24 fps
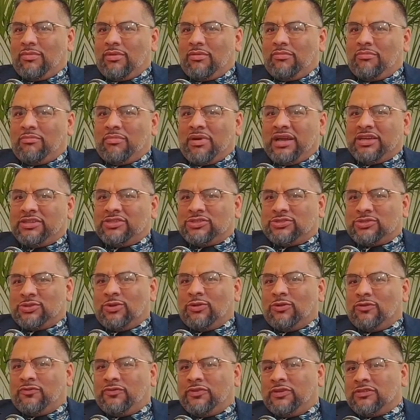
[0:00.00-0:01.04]
my
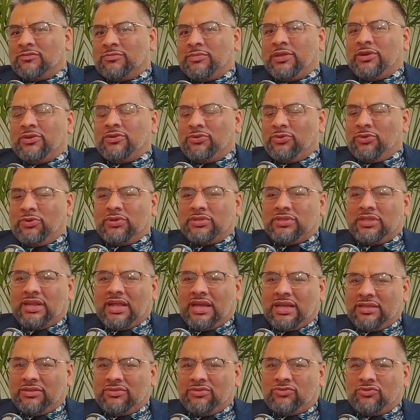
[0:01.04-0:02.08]
soul feels better knowing that
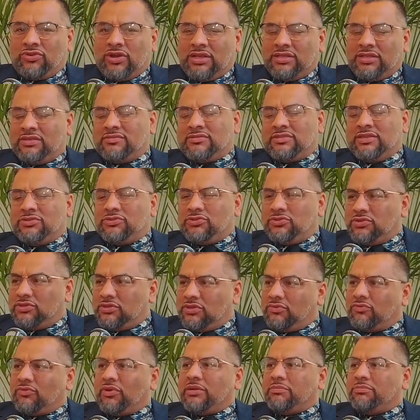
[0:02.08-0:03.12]
I tried to send you to
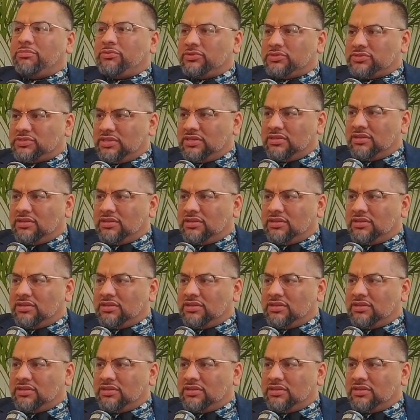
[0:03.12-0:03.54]
the right person.